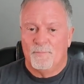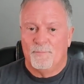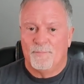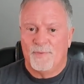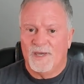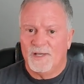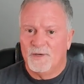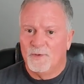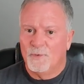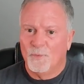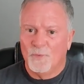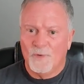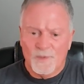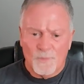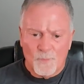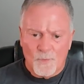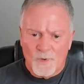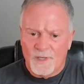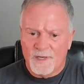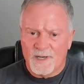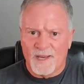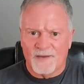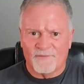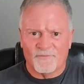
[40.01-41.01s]
But we
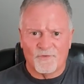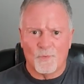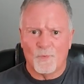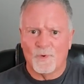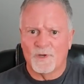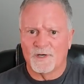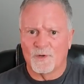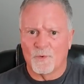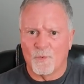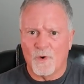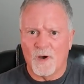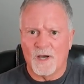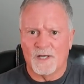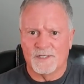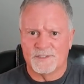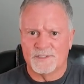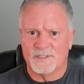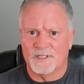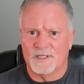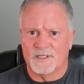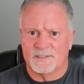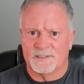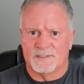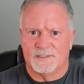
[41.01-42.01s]
want everyone to watch
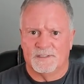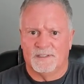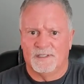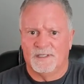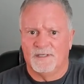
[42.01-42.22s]
this,